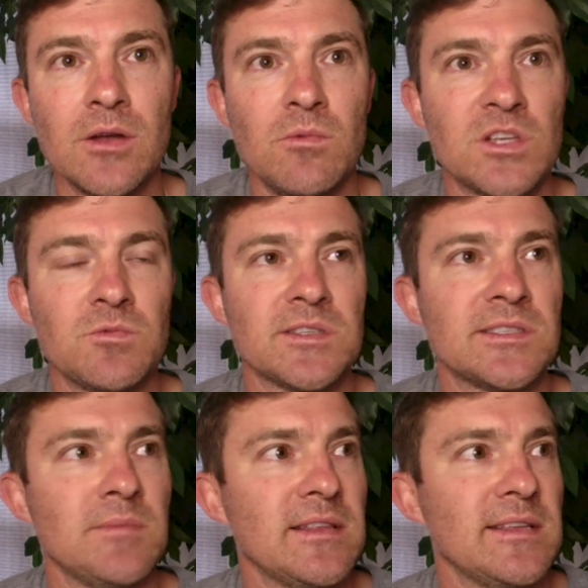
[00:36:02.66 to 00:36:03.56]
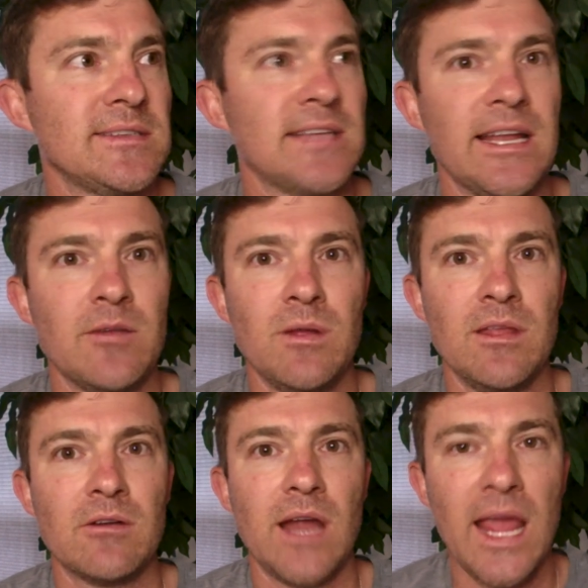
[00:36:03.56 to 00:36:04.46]
which was something they decided when
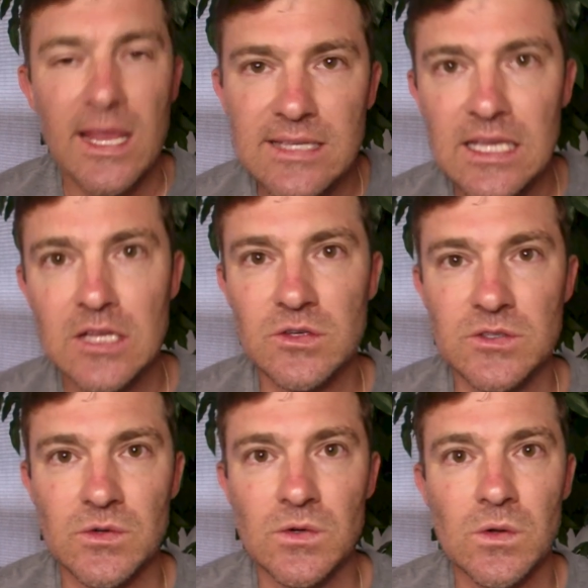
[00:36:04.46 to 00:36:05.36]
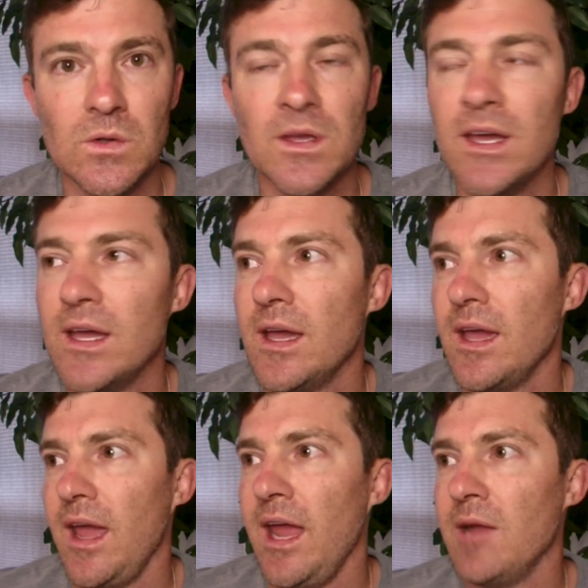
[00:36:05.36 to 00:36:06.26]
they were 18 years old.
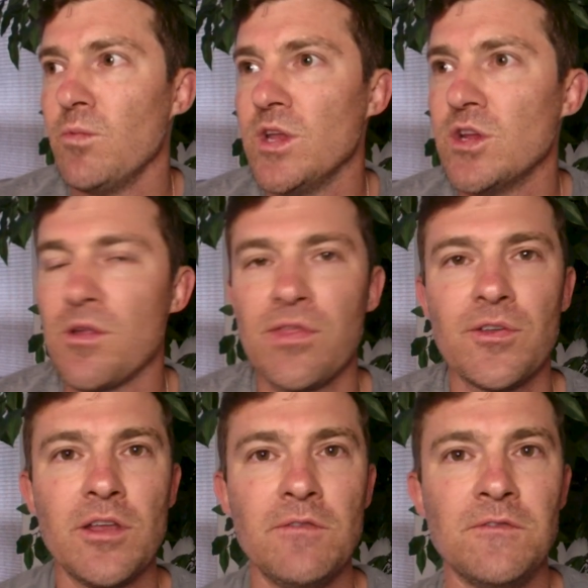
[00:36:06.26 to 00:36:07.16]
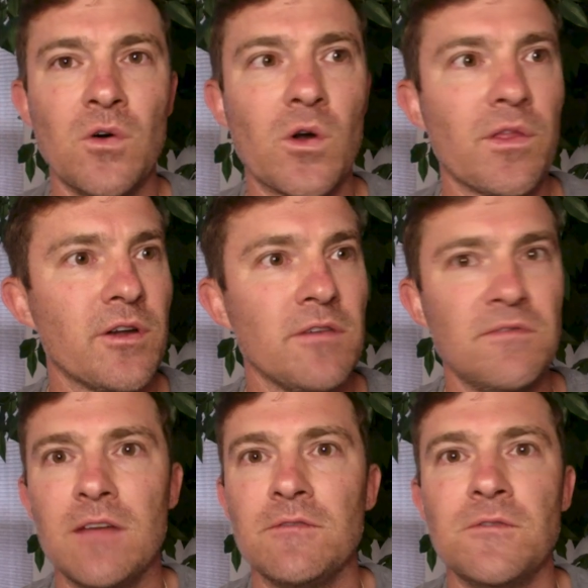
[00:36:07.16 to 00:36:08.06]
And when you're 34,
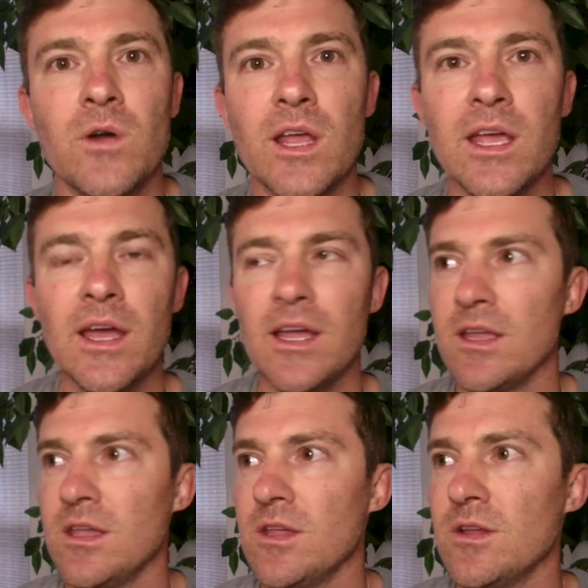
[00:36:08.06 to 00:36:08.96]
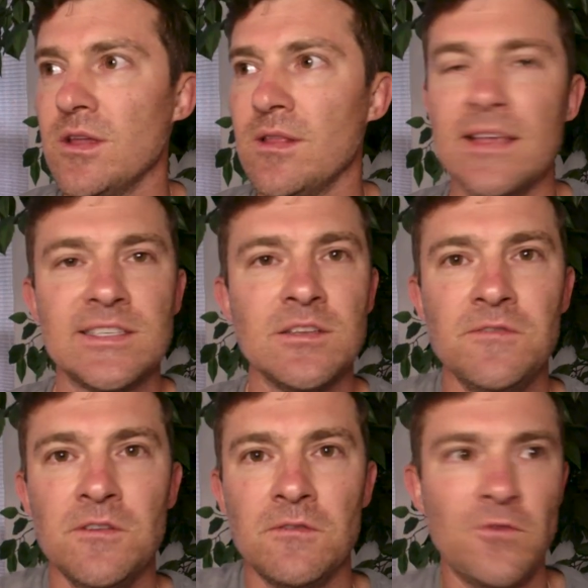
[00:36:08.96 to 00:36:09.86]
35, 40, you, they still
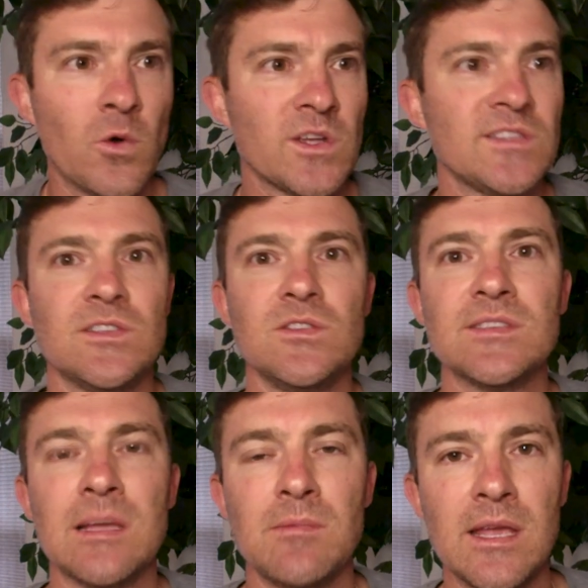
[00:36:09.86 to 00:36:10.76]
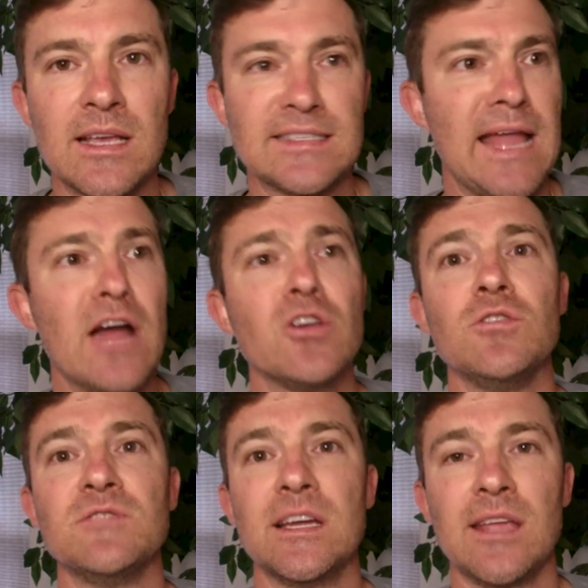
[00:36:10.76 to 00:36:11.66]
feel forced to do the same thing because now
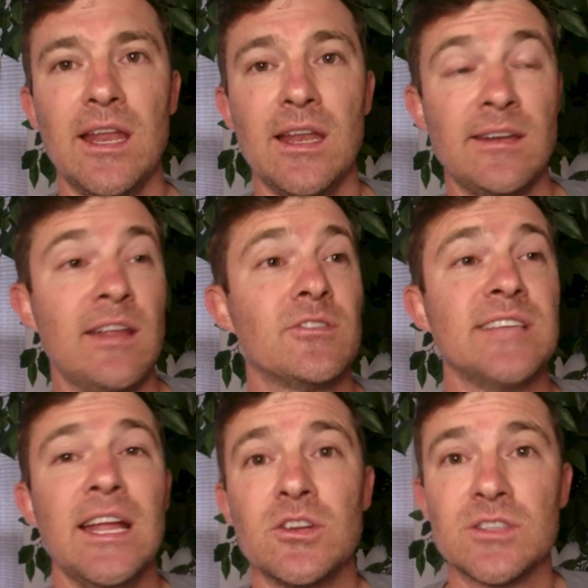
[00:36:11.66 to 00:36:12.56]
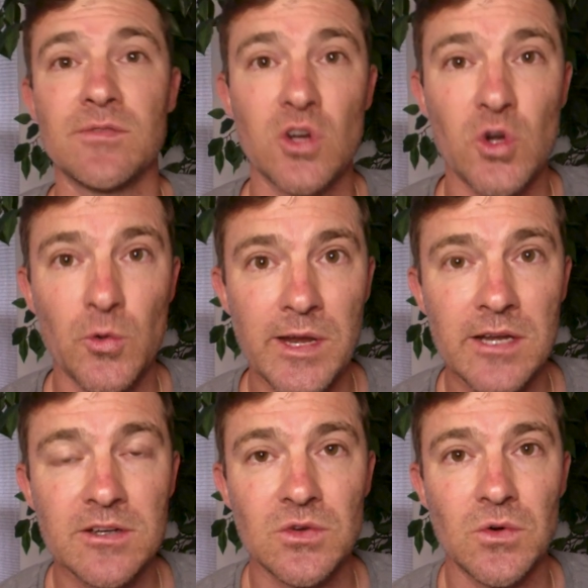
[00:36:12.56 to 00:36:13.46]
you've dedicated another 10 years of your
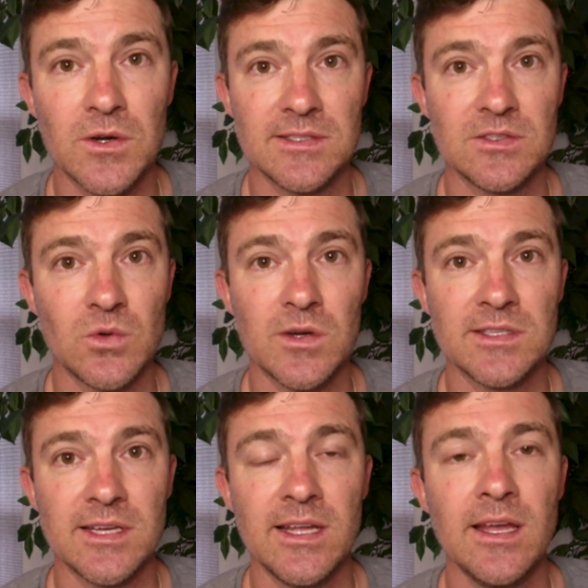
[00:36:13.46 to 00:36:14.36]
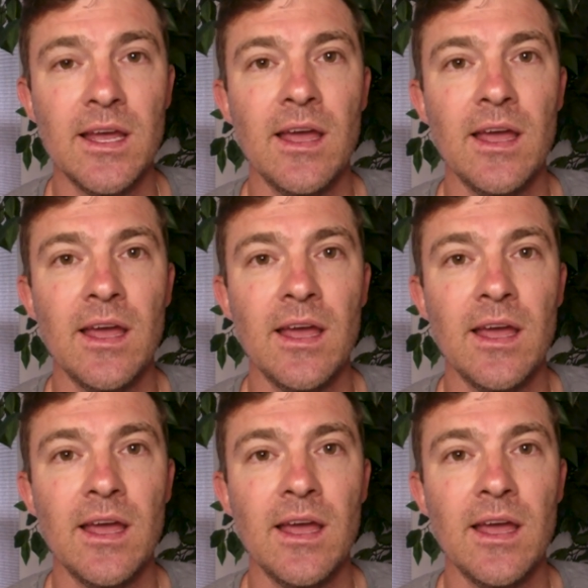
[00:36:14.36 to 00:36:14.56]
career towards towards it.